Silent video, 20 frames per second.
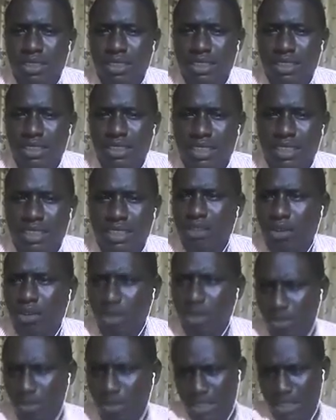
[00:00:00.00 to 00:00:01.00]
Gas
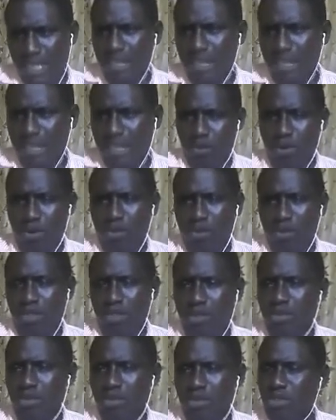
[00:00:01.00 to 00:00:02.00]
always have the what
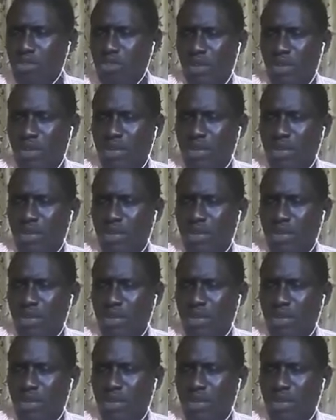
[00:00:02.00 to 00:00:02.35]
situation where